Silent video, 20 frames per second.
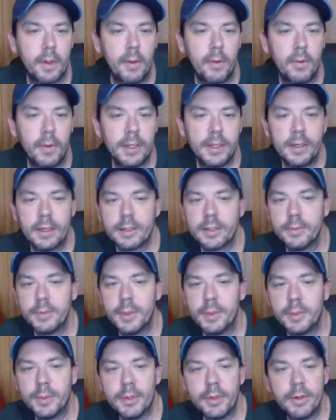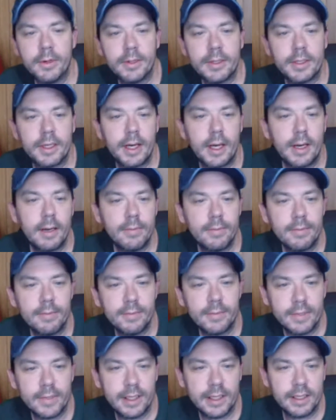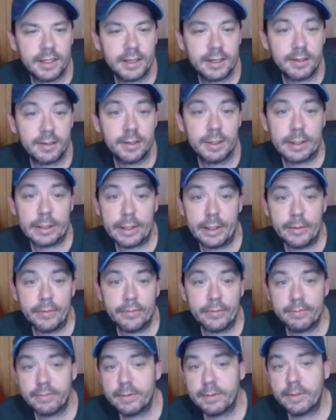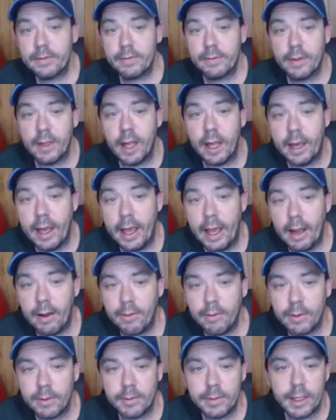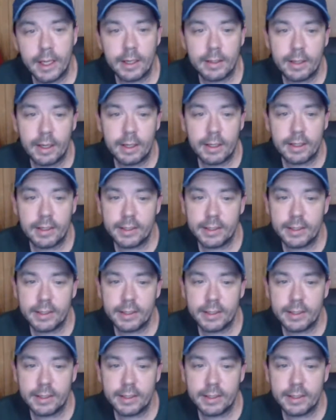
we talk to people all the time. Jessica couldn't go an hour without talking to